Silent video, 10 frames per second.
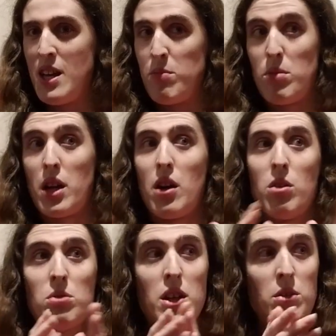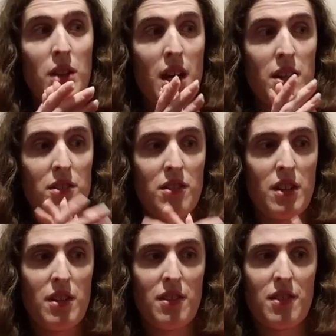But oh no, that
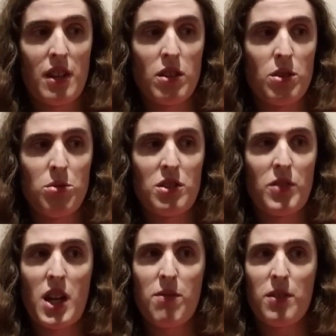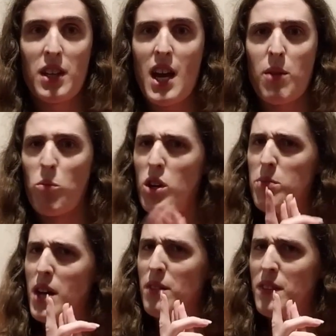isn't inclusive enough again. What
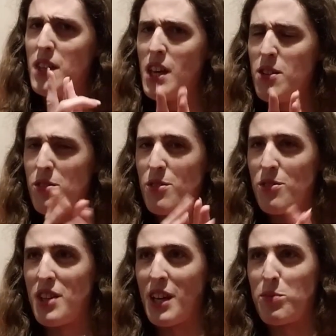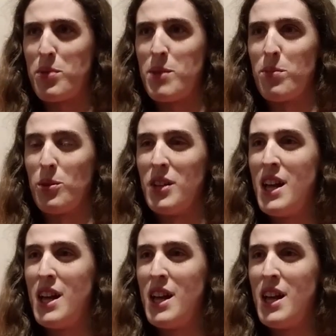about the intersex people?